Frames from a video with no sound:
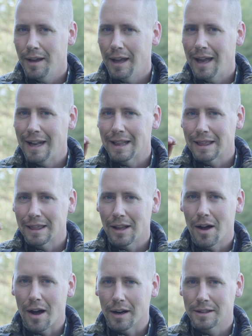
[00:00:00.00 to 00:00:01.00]
and it
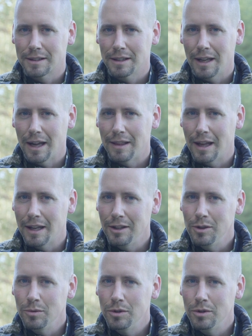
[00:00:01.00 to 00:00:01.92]
locks, and then you